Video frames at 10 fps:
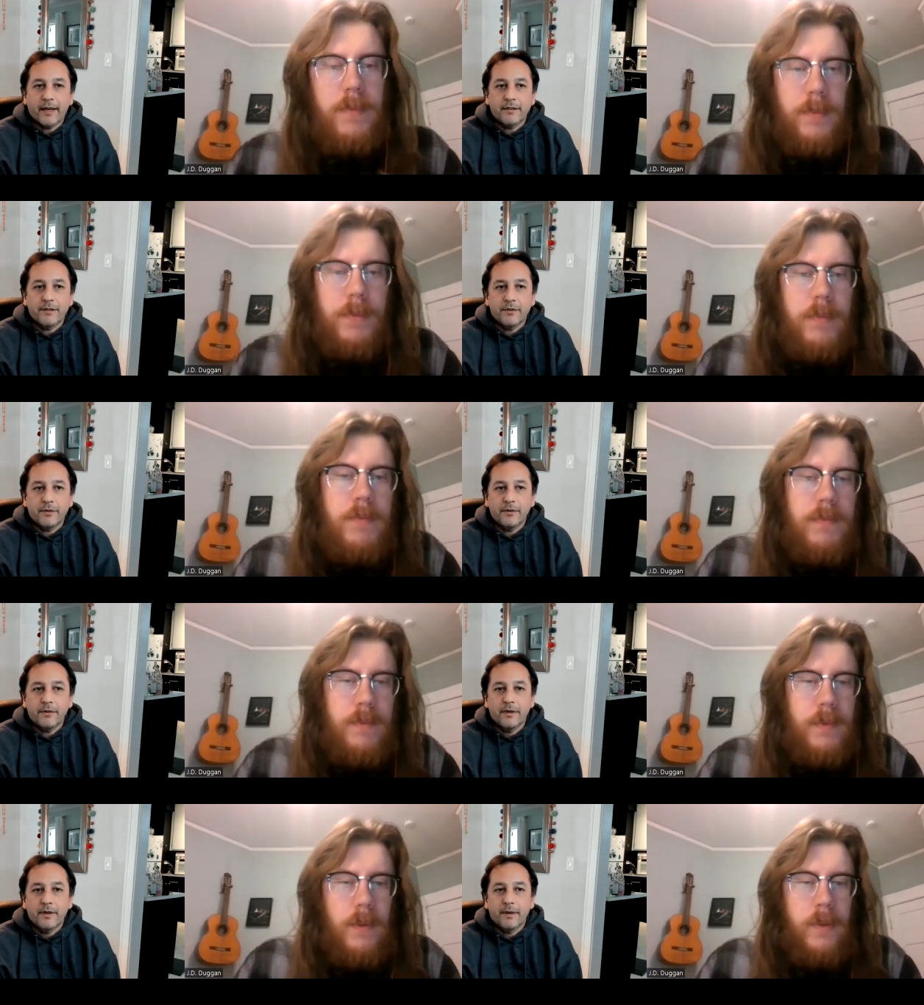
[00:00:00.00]
Speaker 1: and to
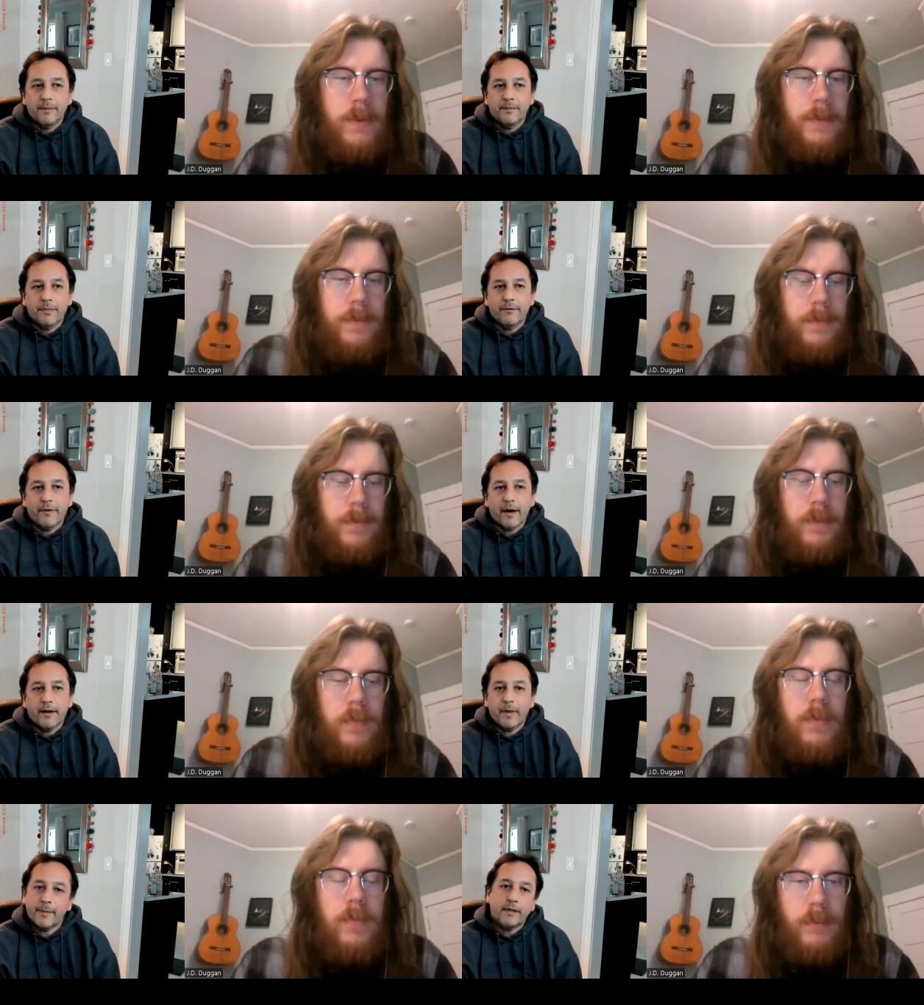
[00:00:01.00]

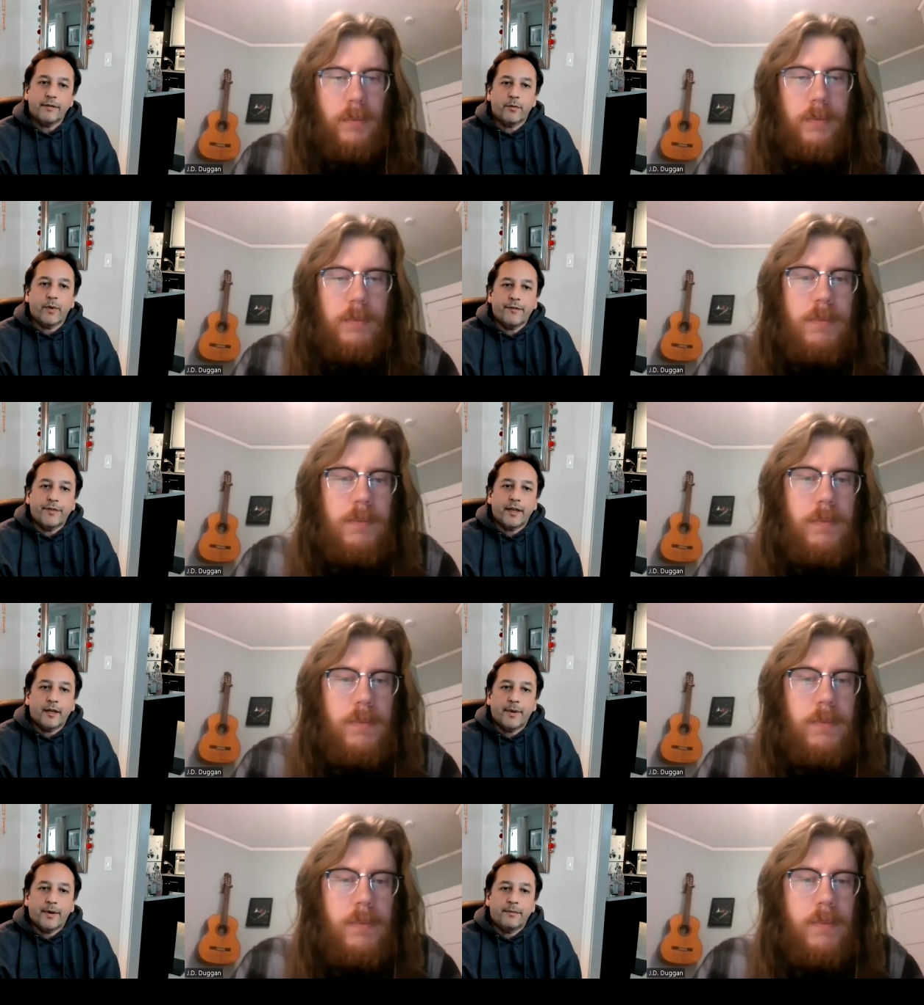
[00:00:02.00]
provide maybe a different way of
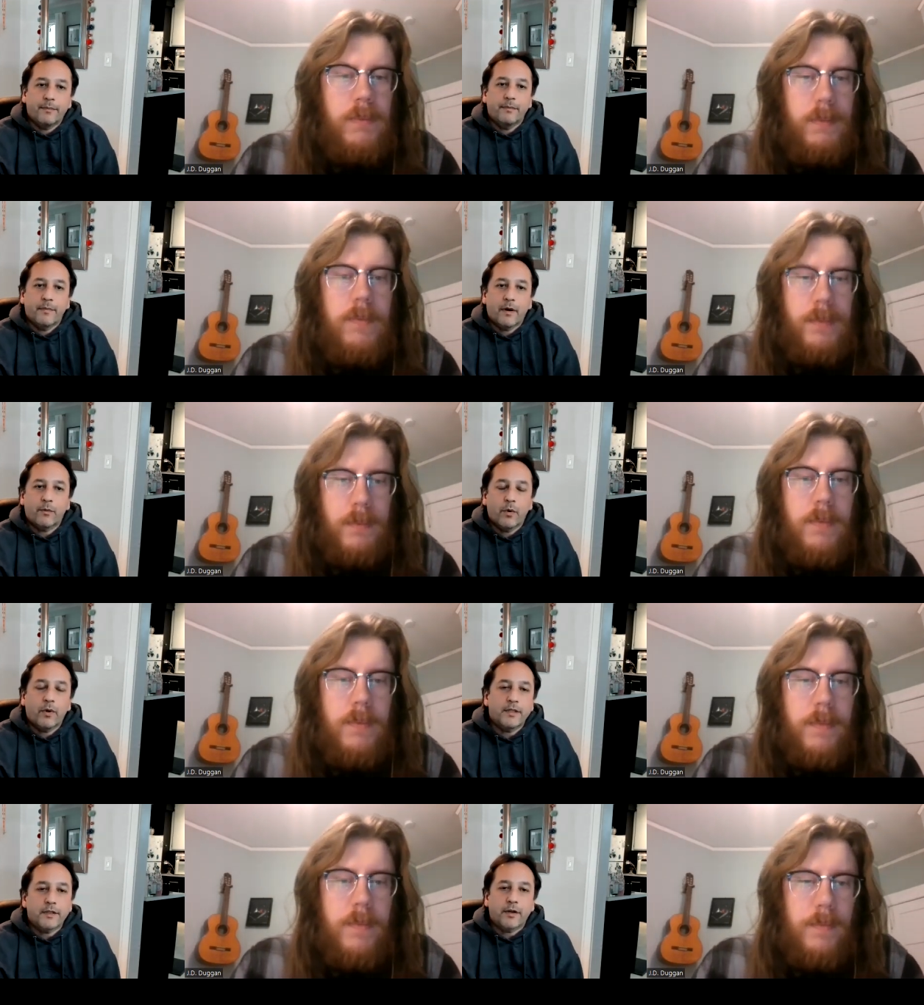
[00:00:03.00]
thinking about our
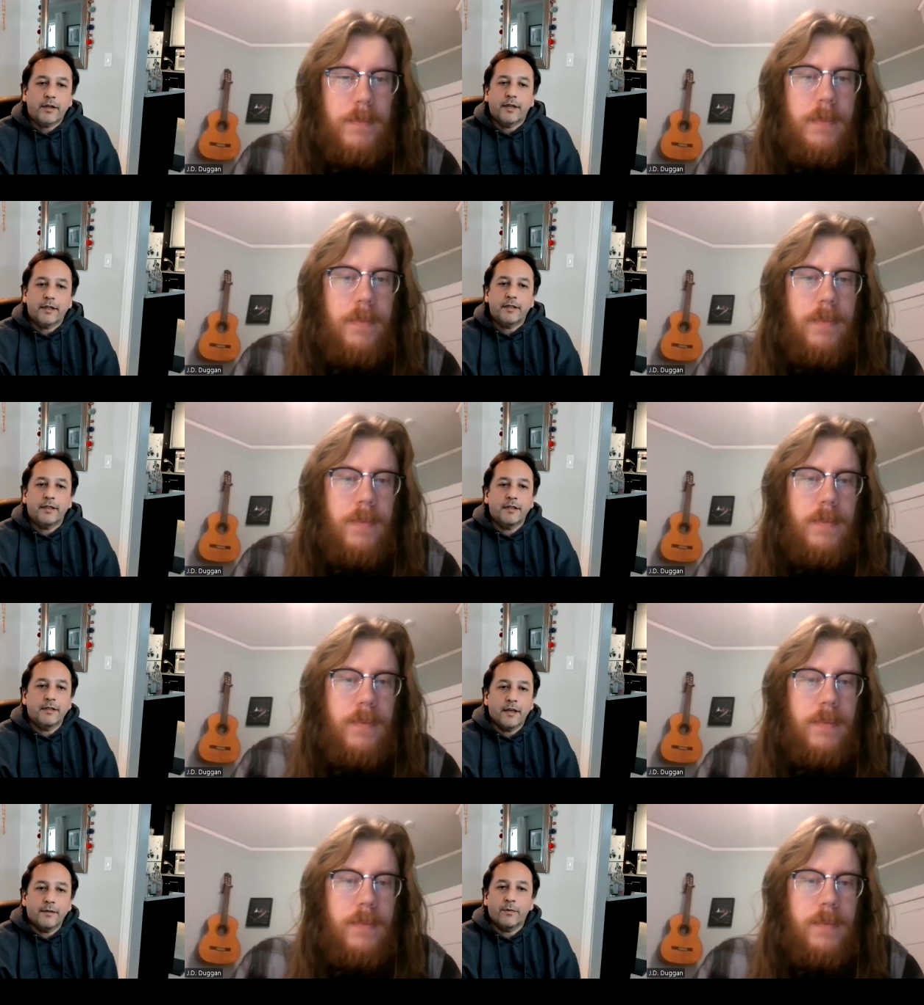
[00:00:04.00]
role as architects in the
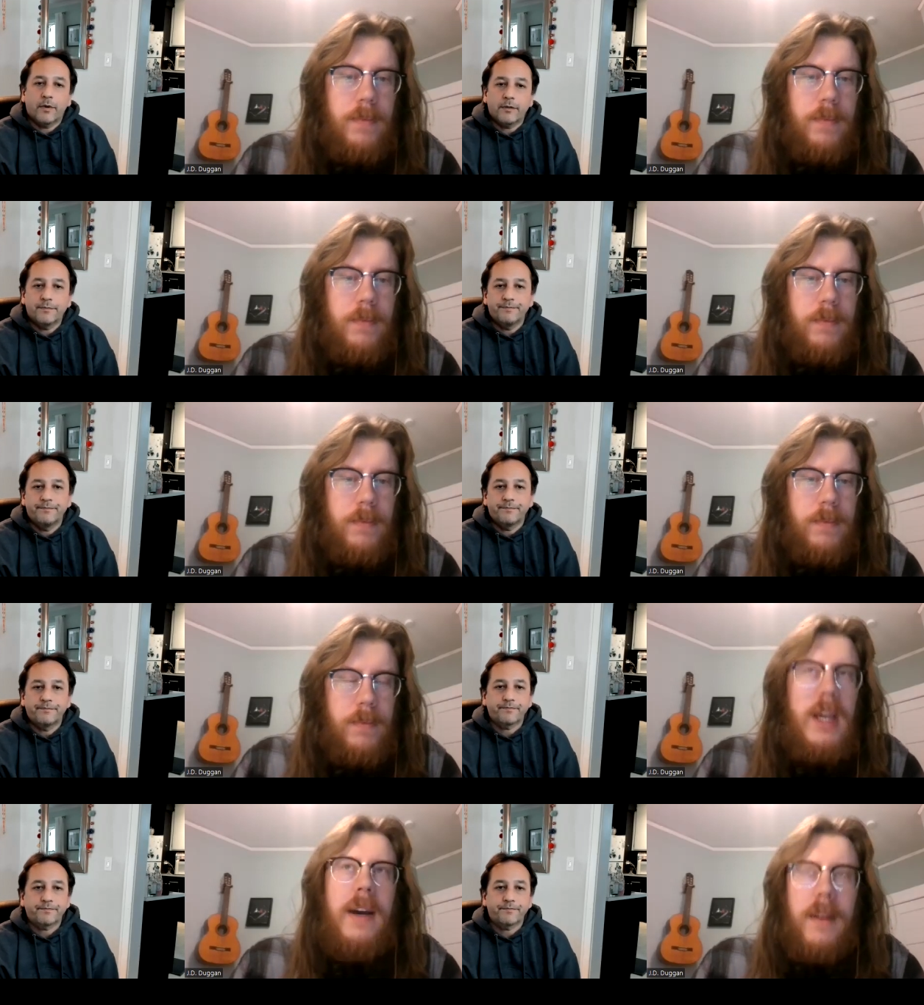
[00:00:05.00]
design world.
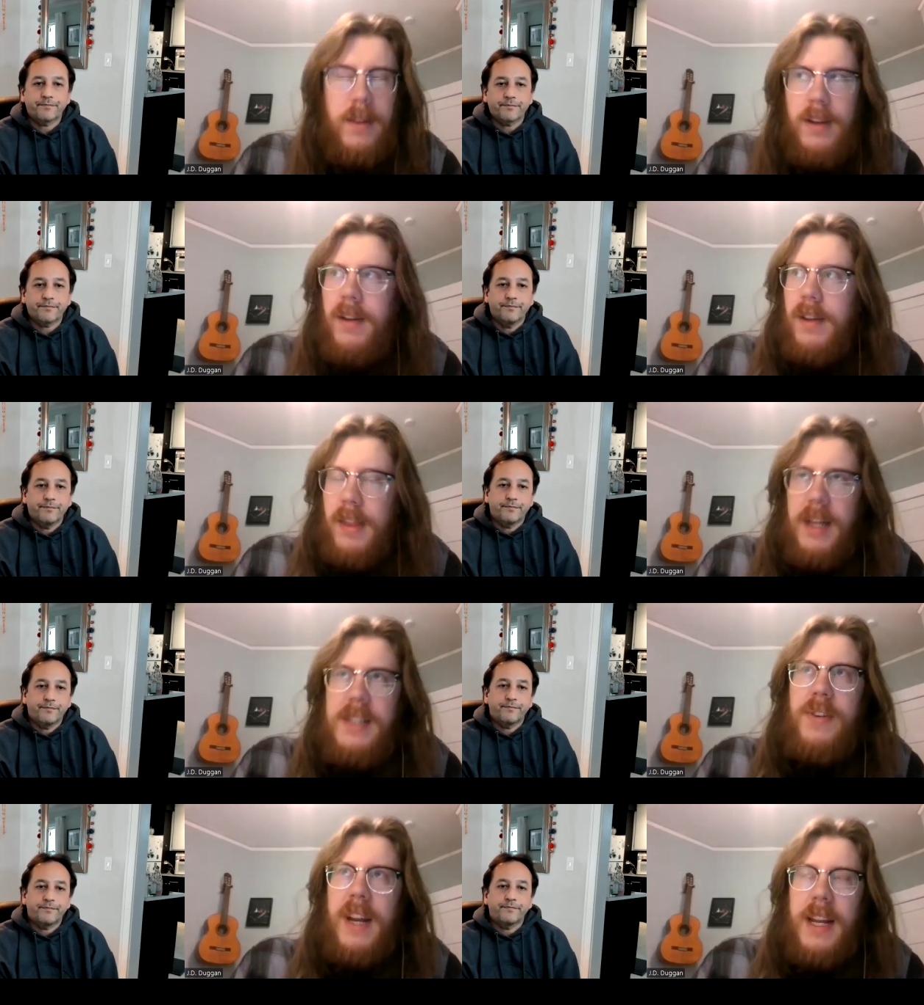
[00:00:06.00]
Speaker 2: Yeah,
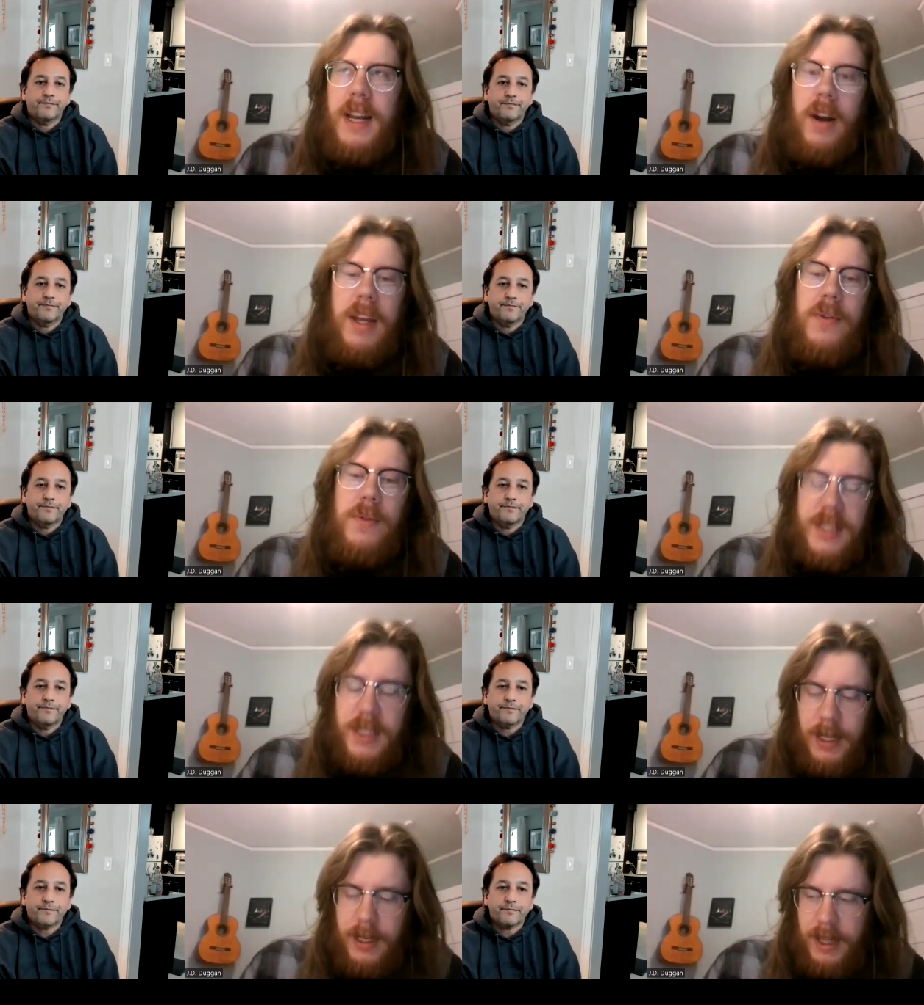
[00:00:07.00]
that's great. Are you
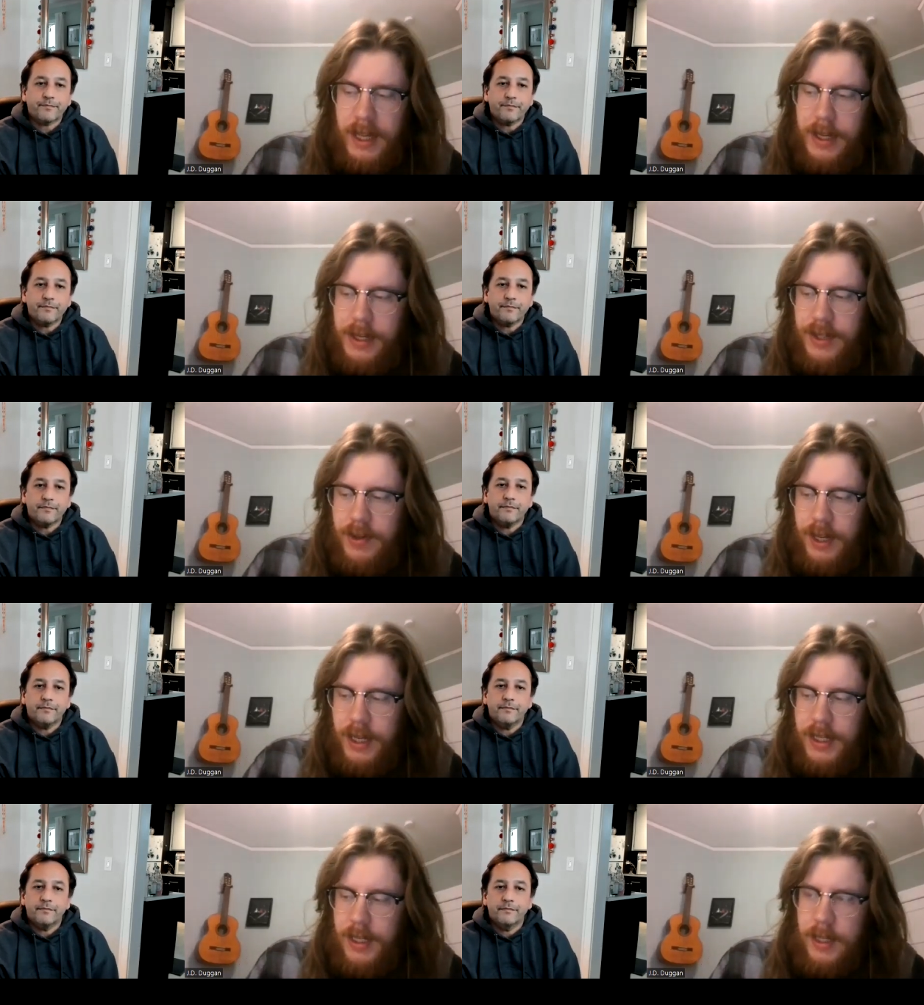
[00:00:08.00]
seeing the
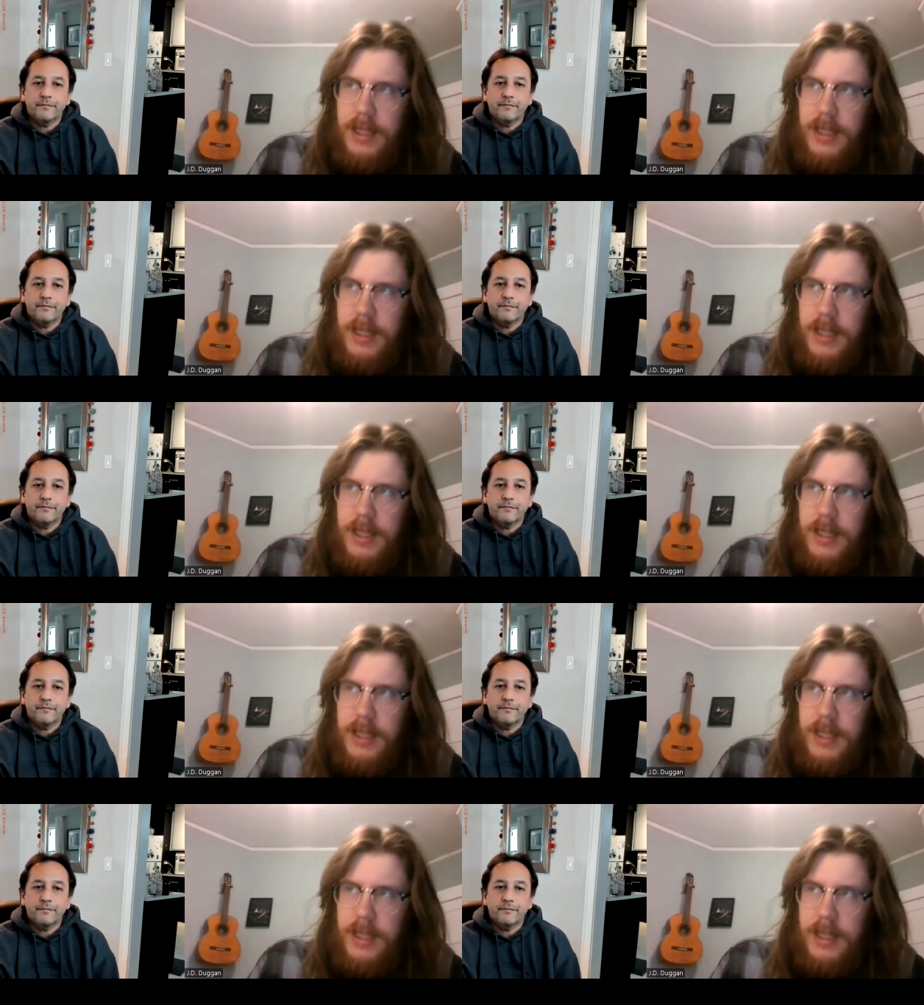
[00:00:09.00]
industry